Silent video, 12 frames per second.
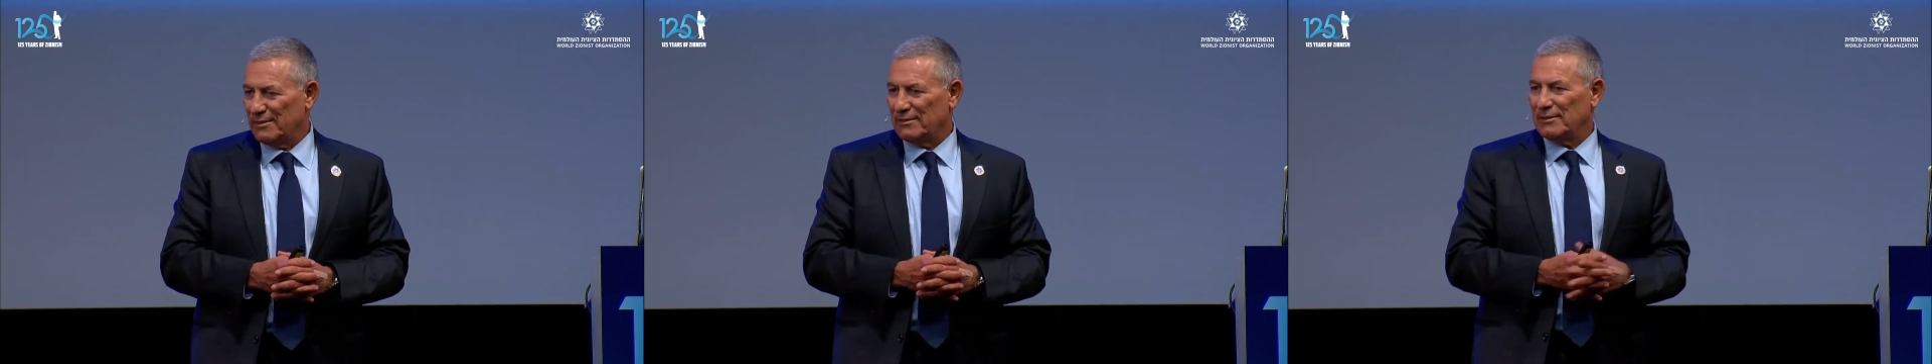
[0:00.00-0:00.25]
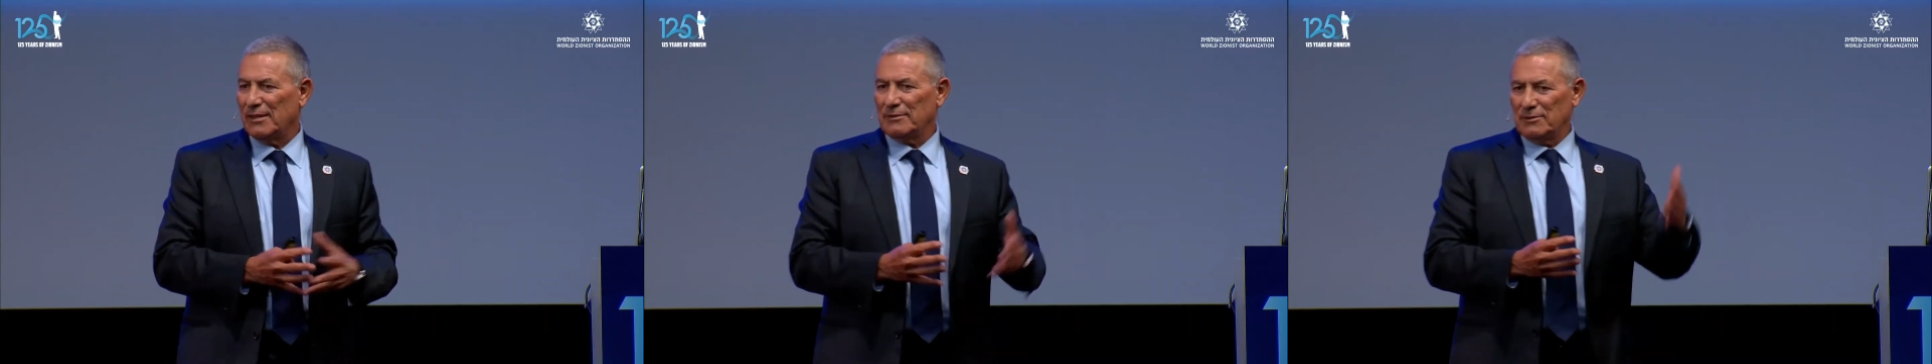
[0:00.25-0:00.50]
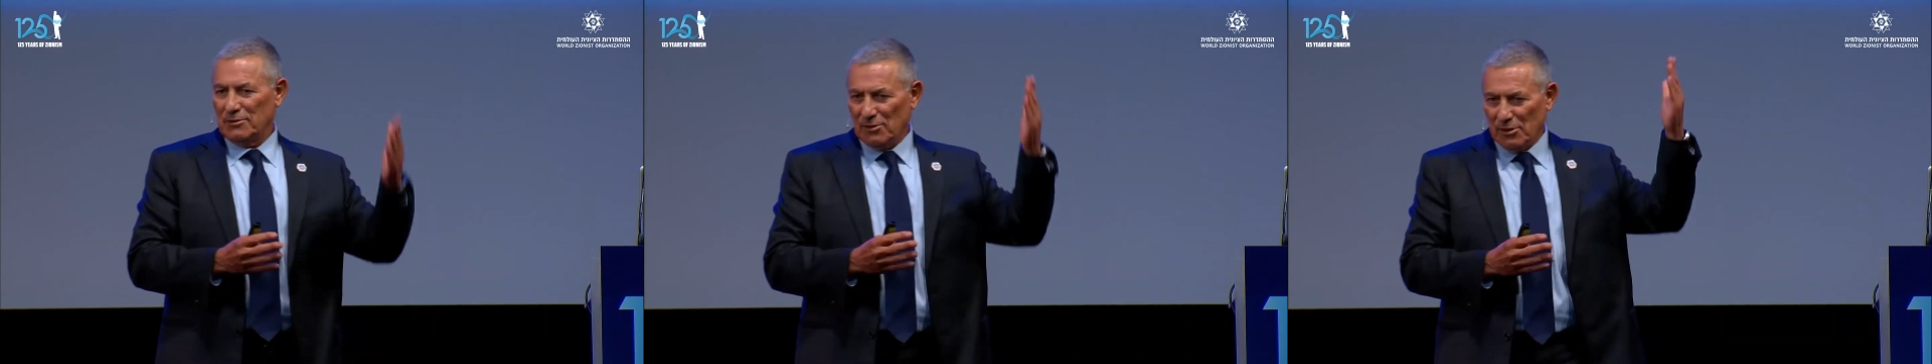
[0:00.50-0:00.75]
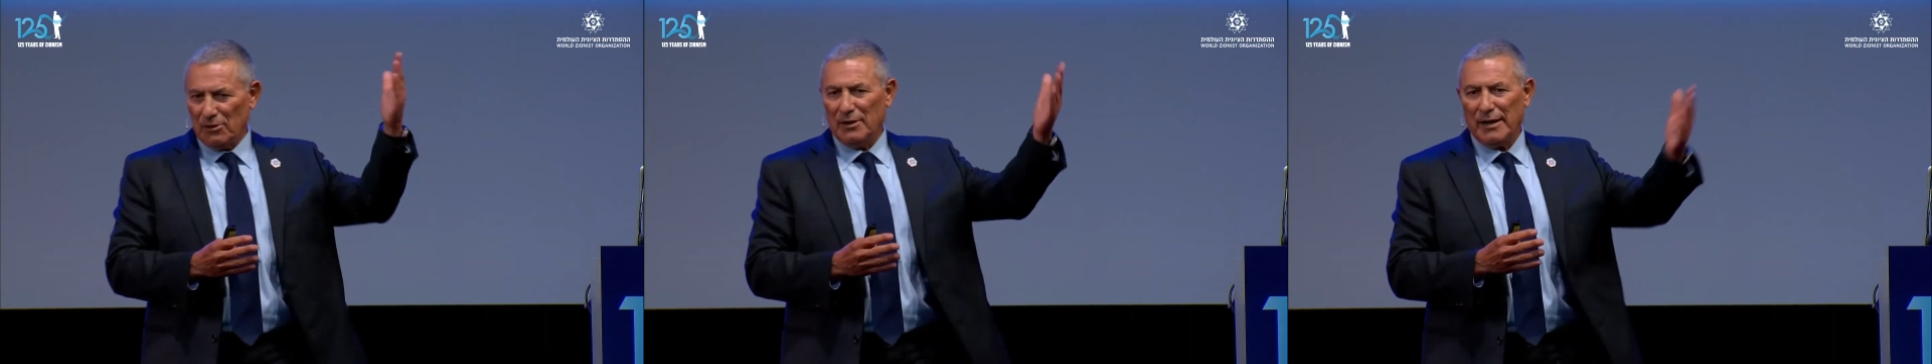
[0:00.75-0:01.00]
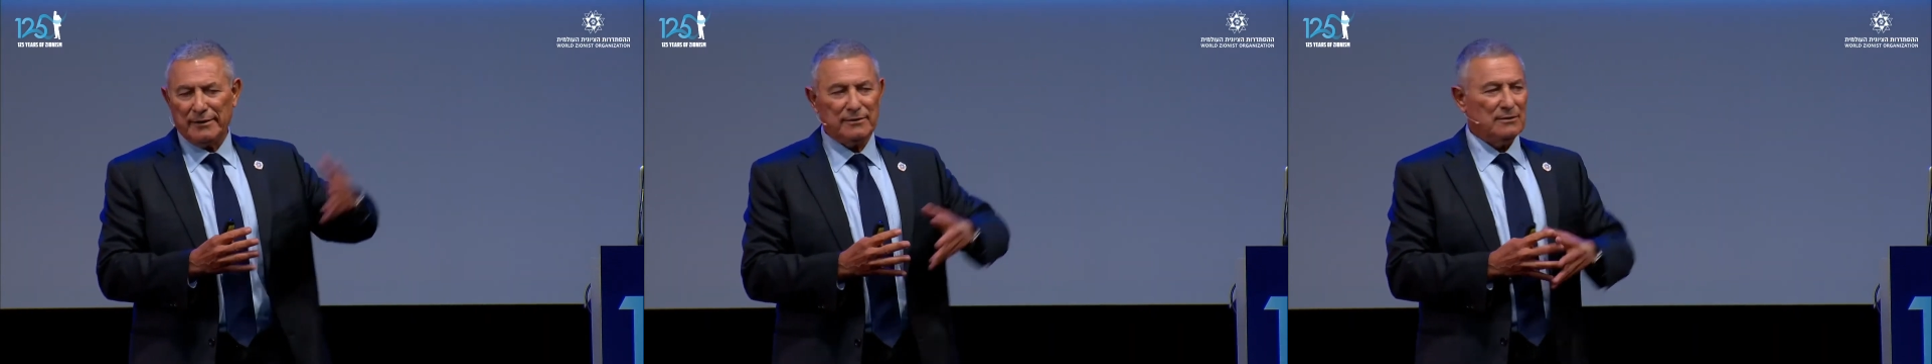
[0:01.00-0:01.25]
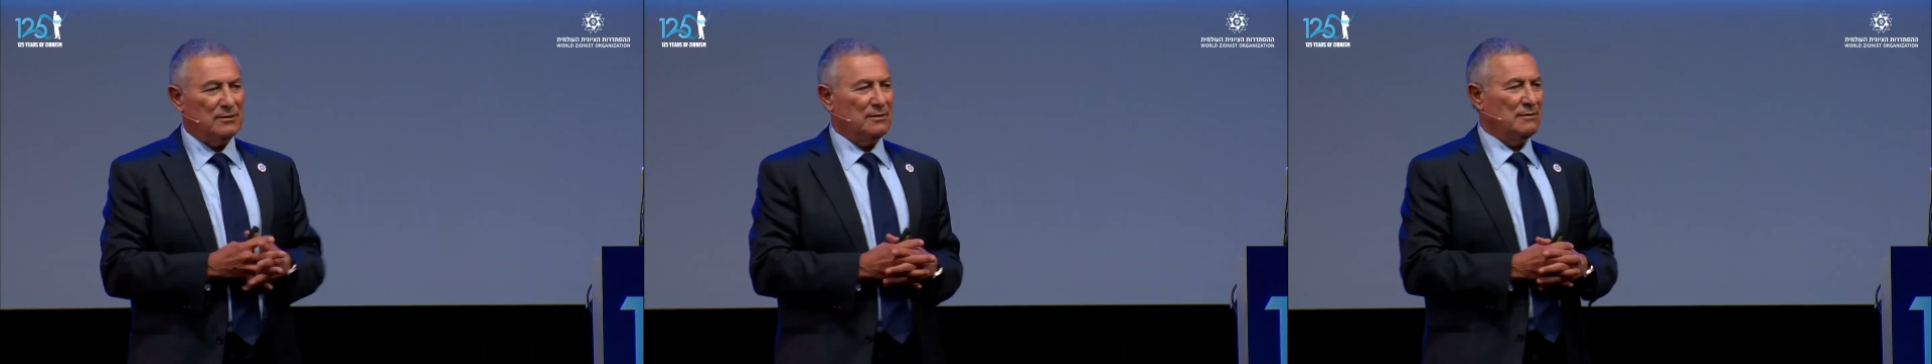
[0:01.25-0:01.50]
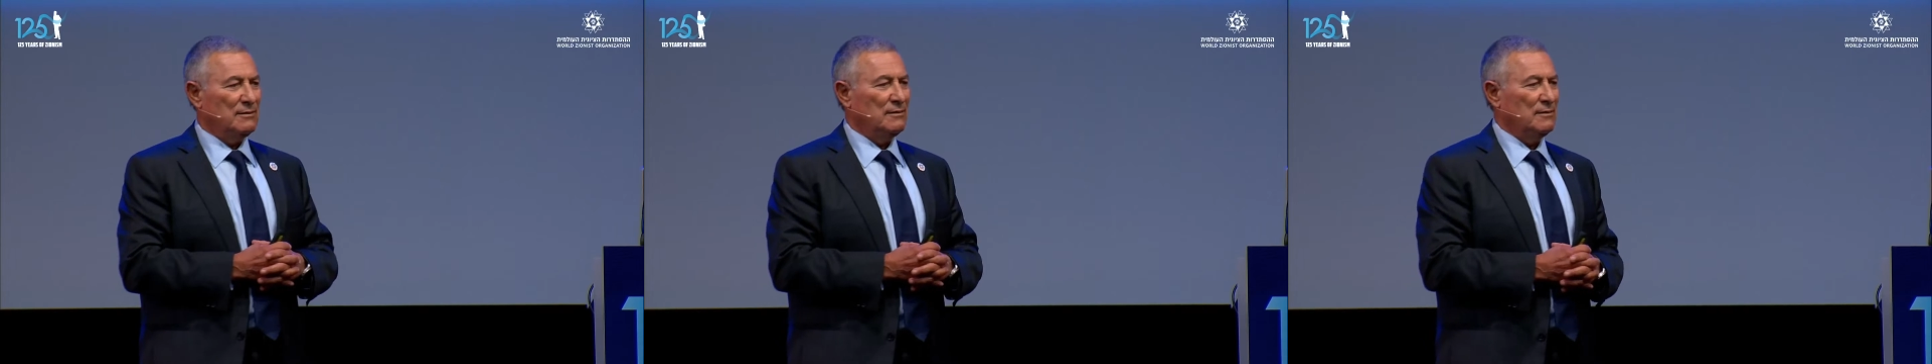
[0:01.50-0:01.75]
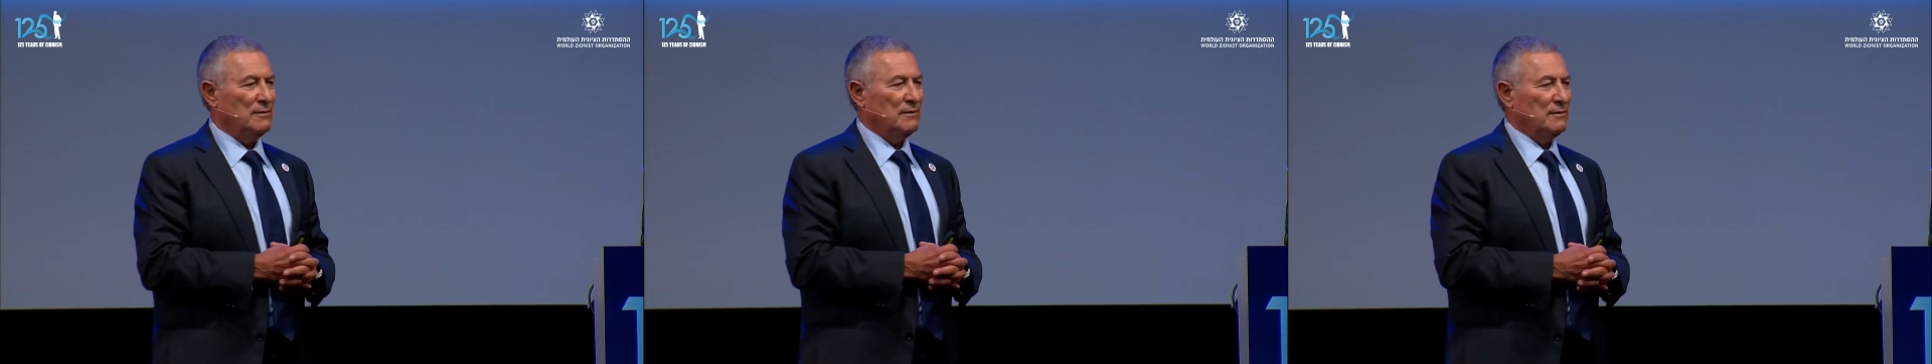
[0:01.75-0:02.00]
that are lit
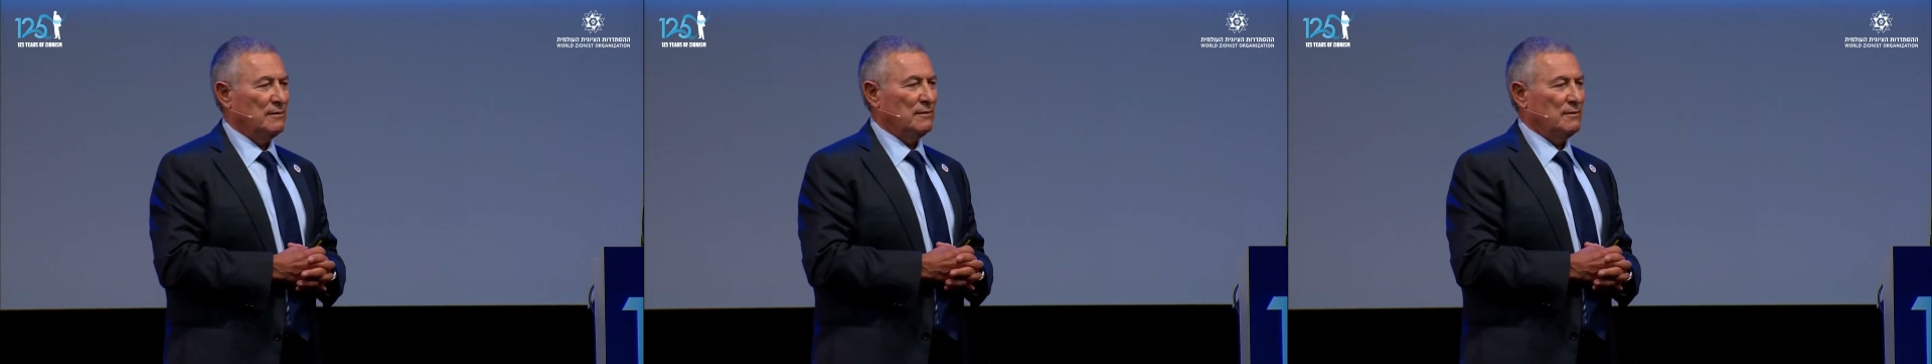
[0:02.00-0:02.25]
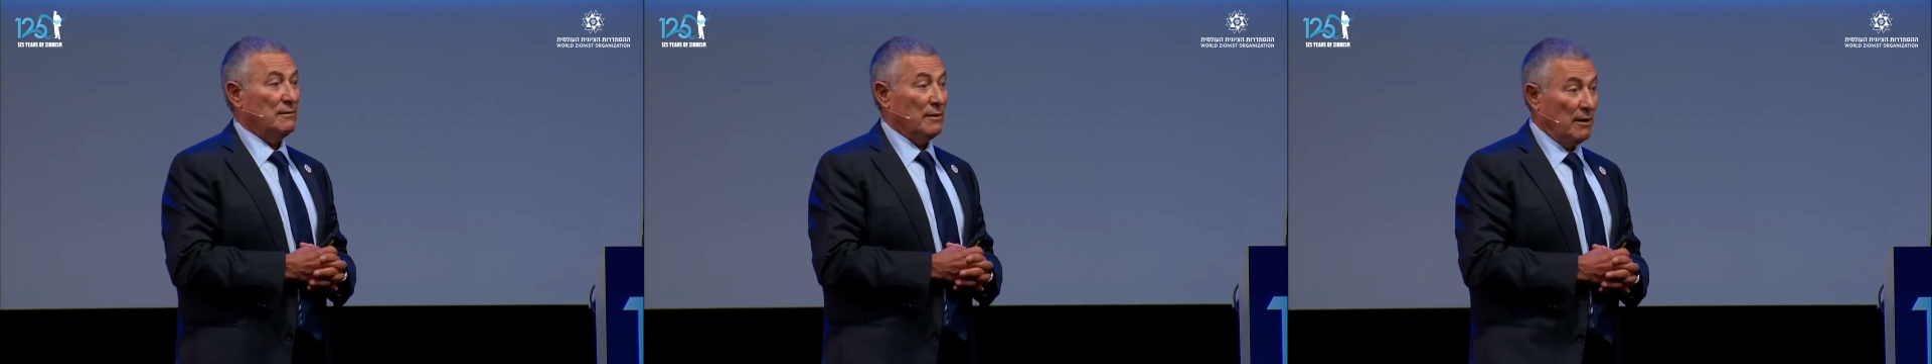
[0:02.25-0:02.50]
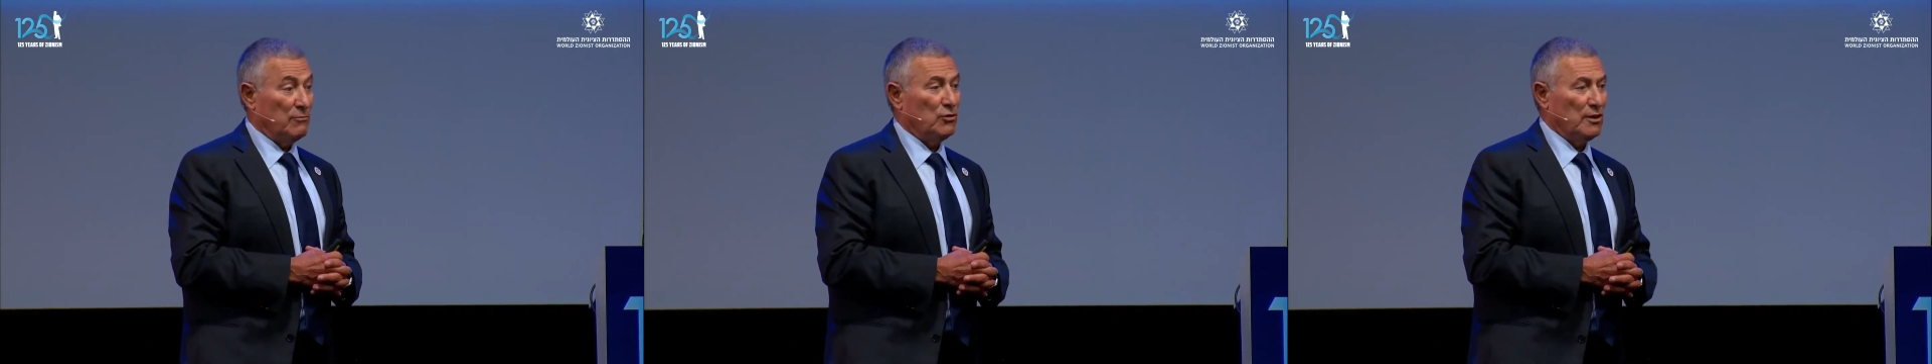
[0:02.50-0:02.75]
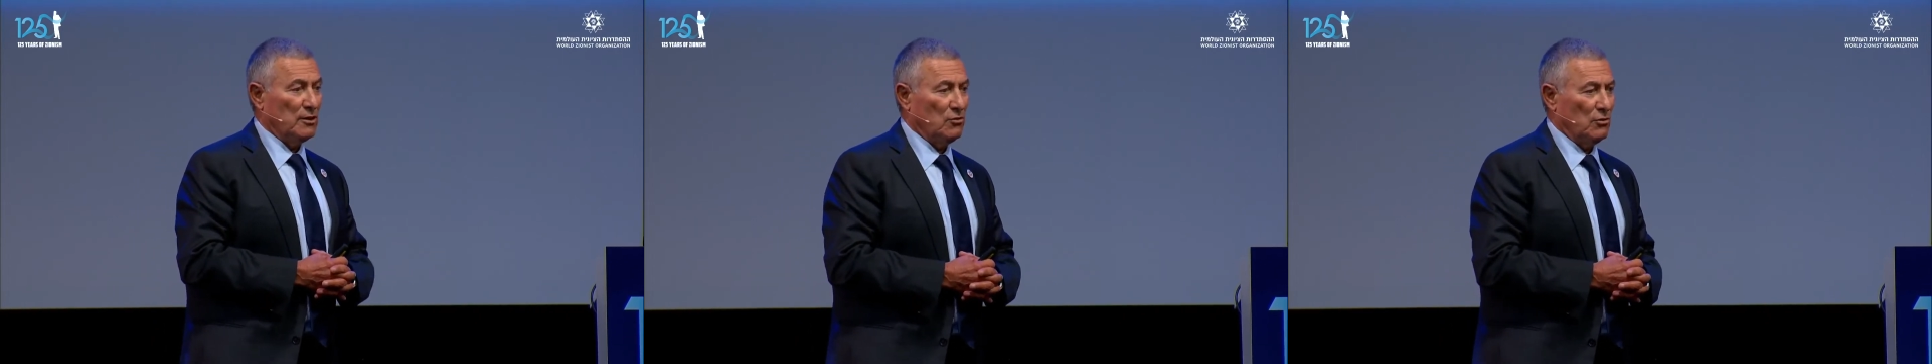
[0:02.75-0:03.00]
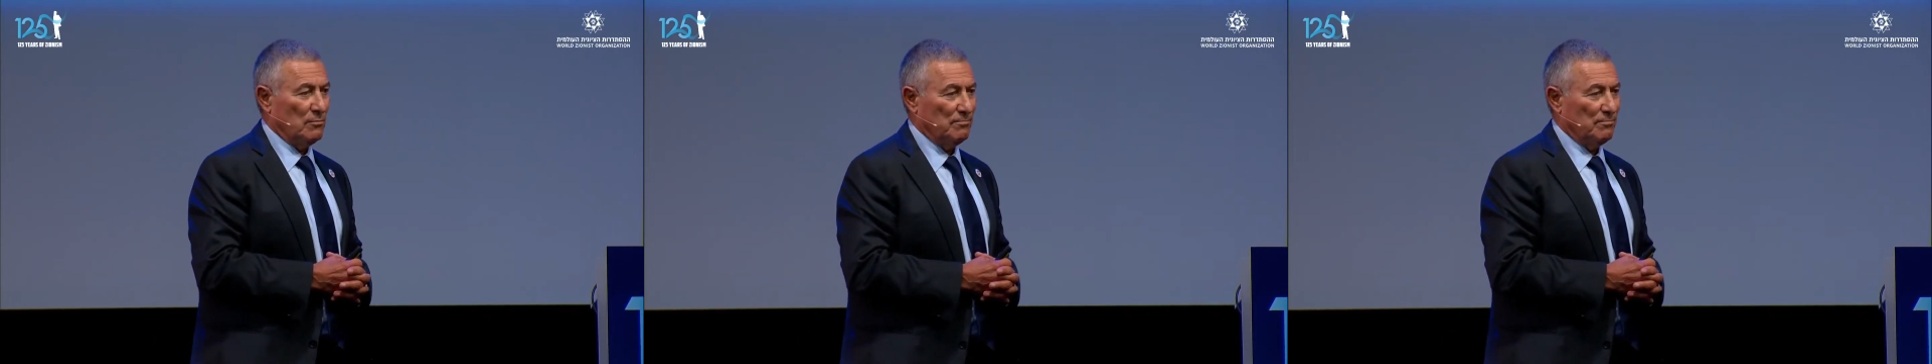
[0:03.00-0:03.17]
every year.